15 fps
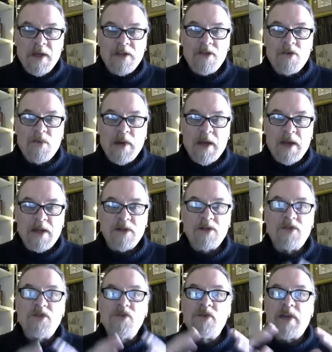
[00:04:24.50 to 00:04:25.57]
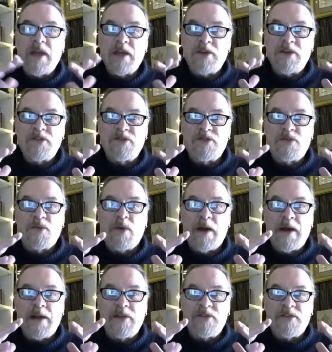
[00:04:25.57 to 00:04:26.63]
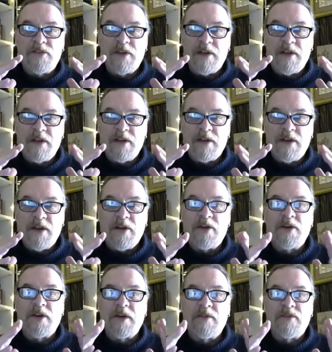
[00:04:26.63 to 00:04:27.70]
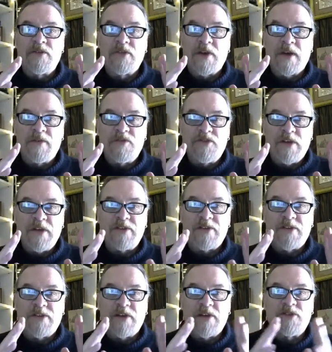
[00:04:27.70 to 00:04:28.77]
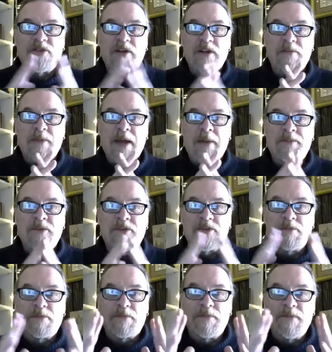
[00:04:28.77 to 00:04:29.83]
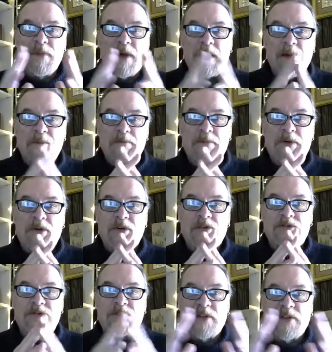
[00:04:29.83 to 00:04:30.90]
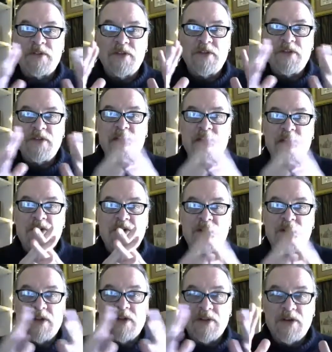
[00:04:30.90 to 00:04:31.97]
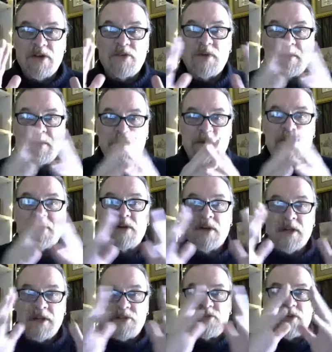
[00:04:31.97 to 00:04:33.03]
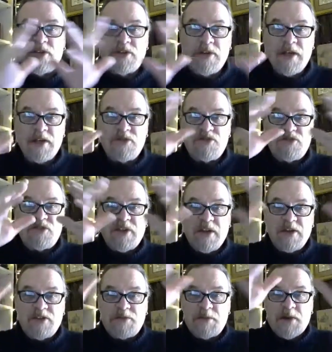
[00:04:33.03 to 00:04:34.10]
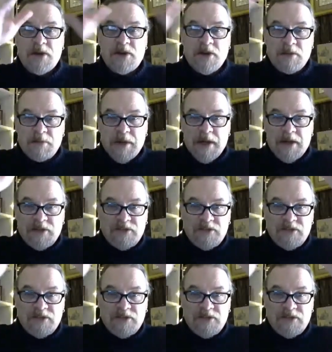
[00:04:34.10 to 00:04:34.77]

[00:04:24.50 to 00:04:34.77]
the way Luke intertwines the narratives of Jesus and John the Baptist's birth so that they literally parallel each other. Each scene is paralleled by a